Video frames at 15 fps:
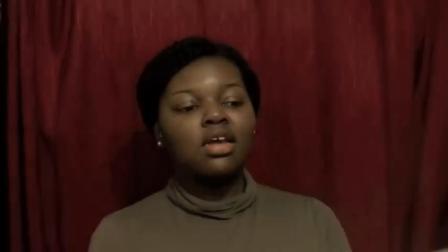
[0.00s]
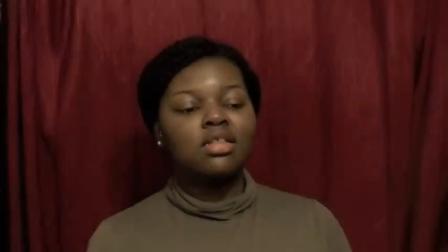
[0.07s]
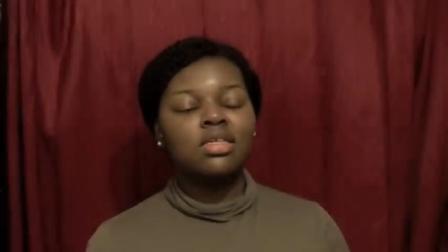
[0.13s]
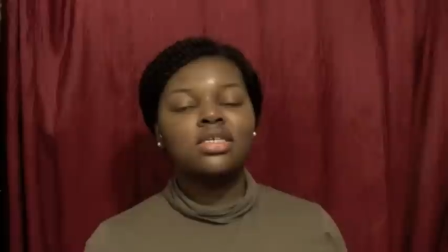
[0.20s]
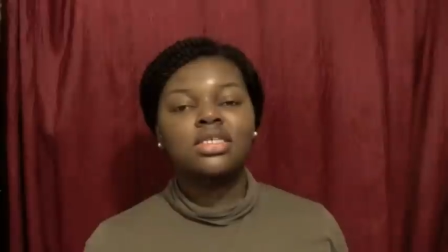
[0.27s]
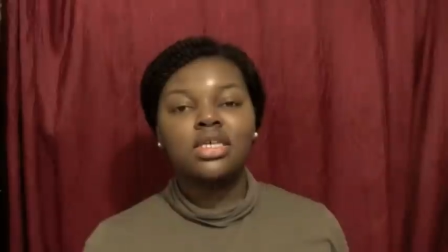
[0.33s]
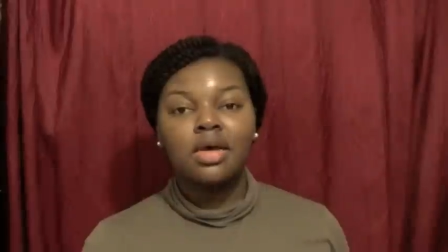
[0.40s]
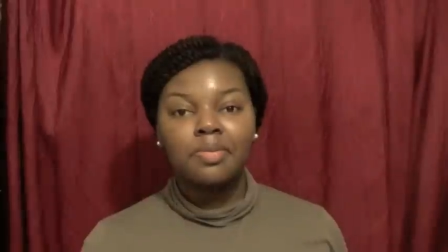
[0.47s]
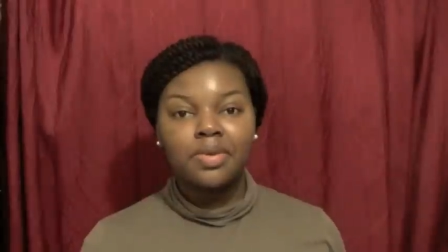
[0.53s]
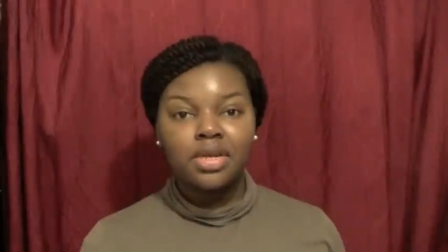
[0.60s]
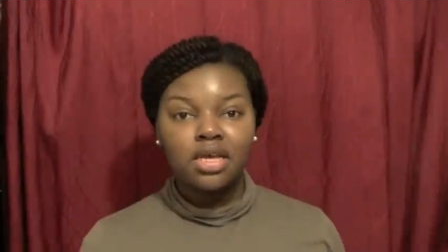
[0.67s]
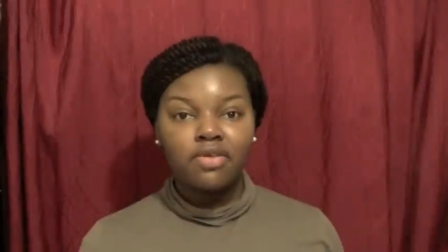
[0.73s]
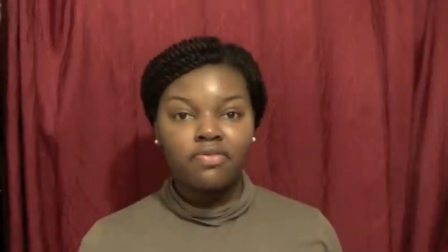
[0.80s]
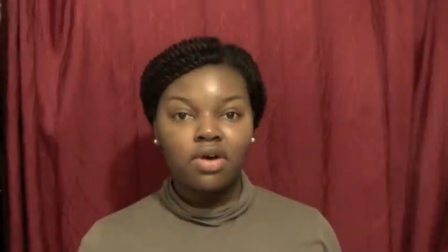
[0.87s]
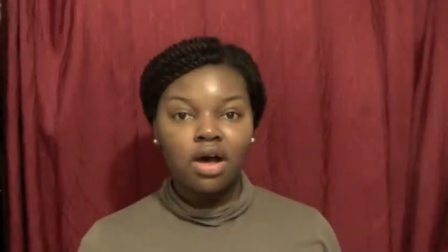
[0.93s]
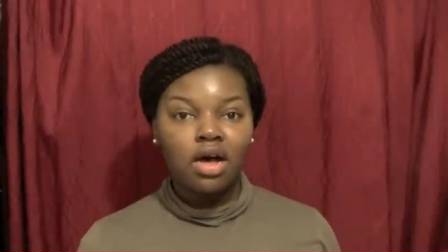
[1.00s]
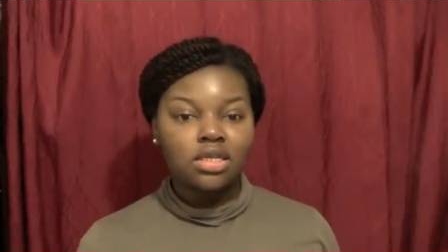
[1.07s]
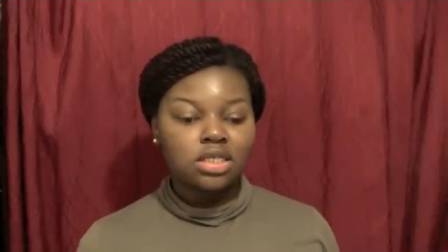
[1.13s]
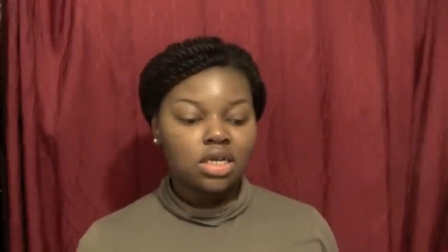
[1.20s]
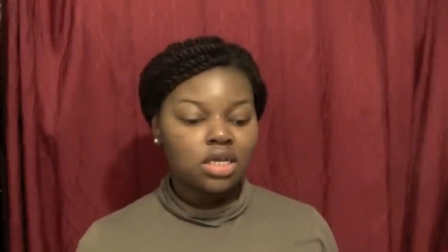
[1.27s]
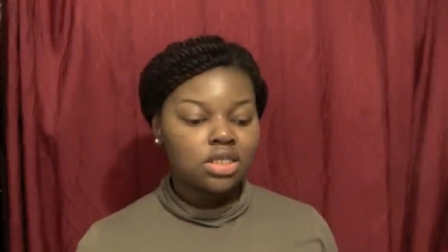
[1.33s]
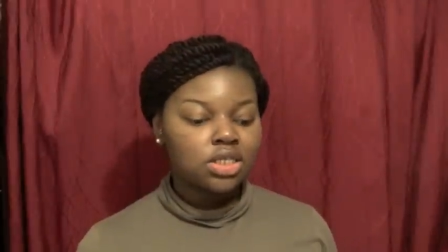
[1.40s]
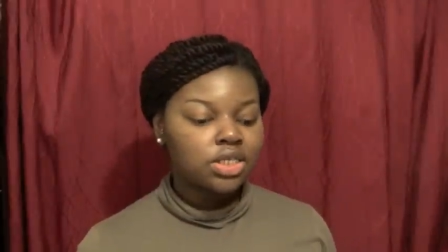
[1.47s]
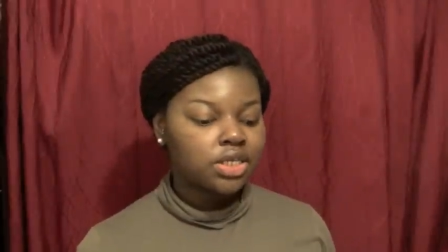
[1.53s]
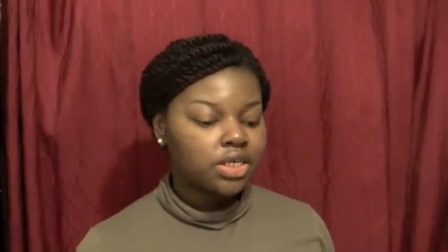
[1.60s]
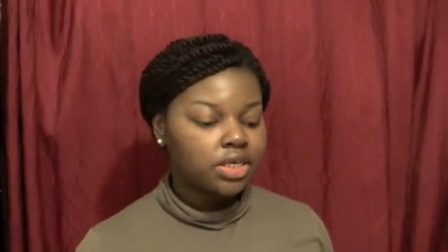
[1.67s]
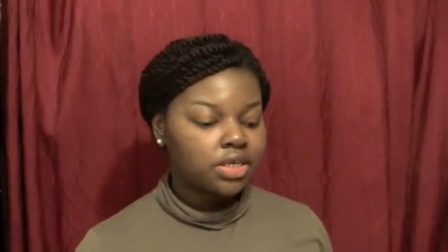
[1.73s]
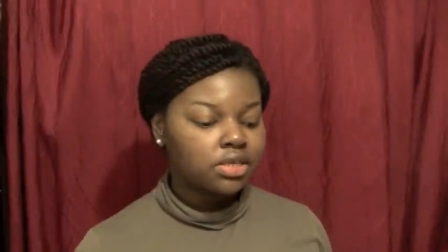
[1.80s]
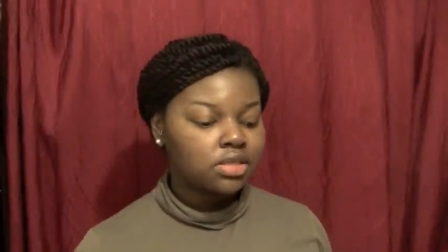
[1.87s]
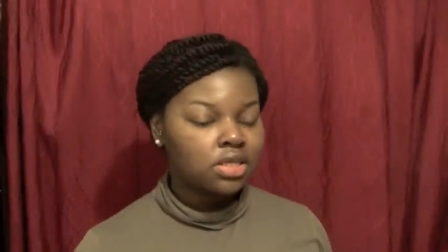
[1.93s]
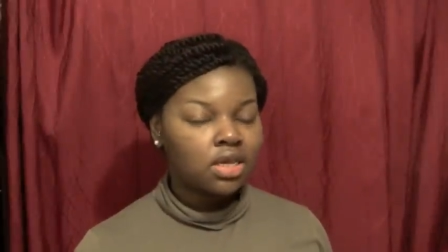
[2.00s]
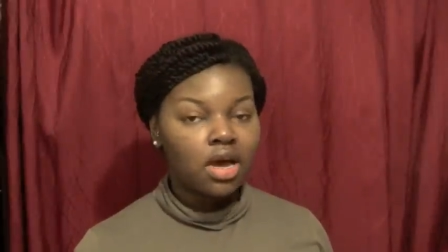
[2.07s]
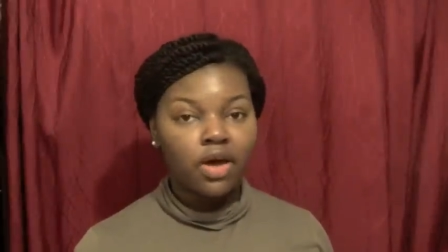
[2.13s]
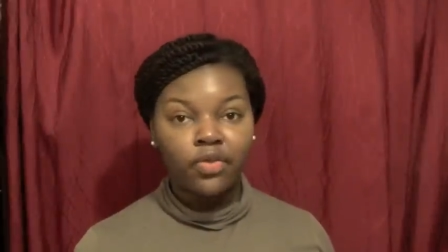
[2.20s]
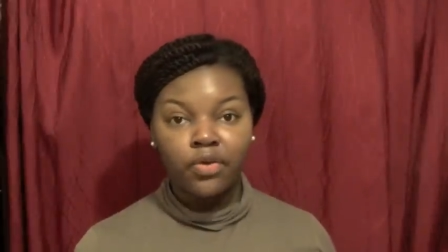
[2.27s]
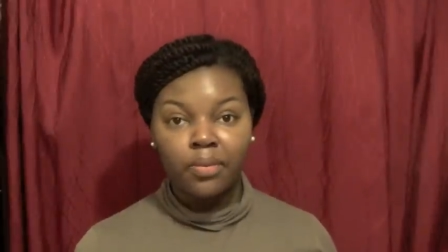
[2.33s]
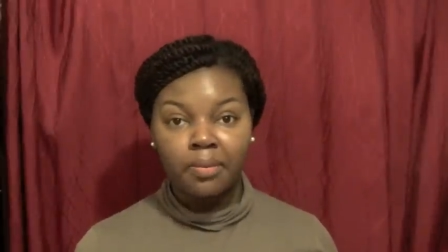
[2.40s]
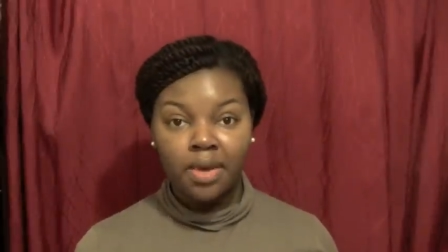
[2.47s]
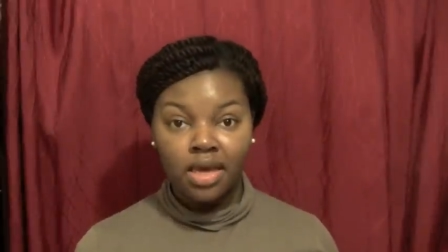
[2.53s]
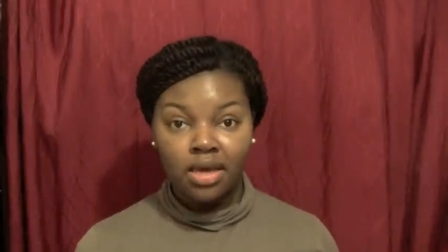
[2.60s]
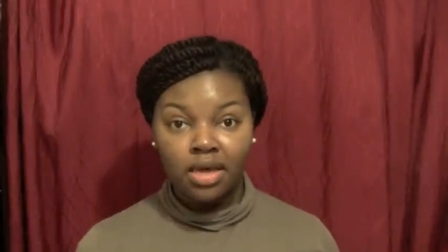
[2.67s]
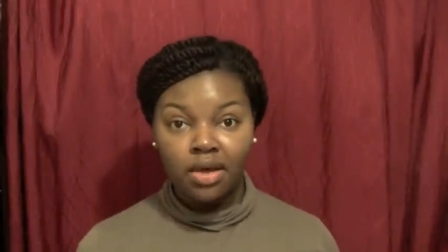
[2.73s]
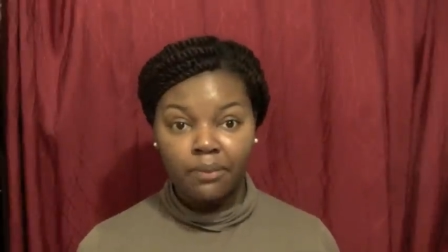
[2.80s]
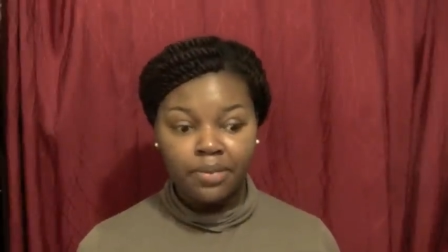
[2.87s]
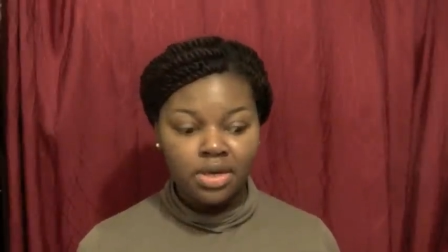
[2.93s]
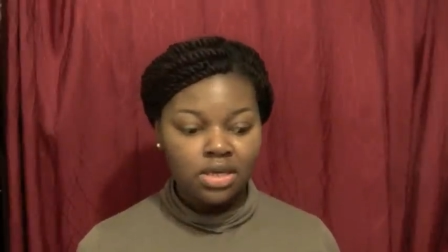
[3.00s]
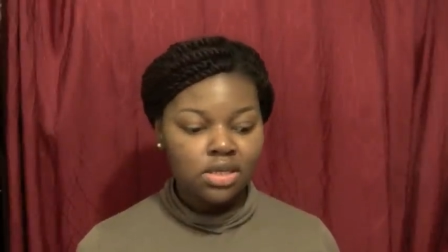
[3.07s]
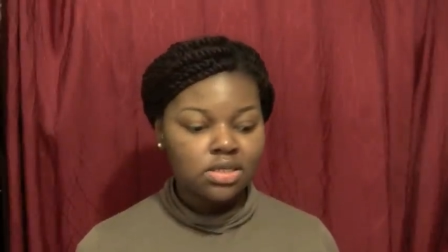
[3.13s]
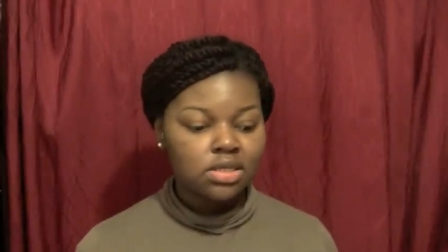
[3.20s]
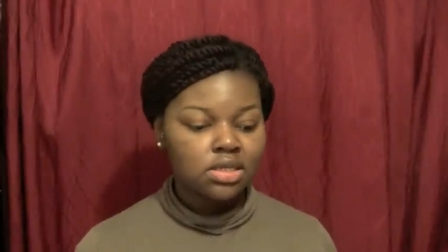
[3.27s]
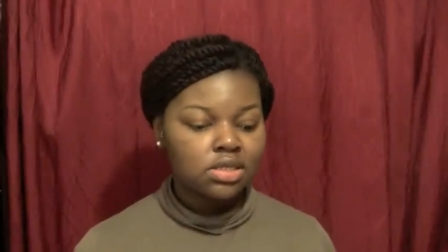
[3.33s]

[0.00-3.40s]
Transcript: Now this company falls under the other mint companies.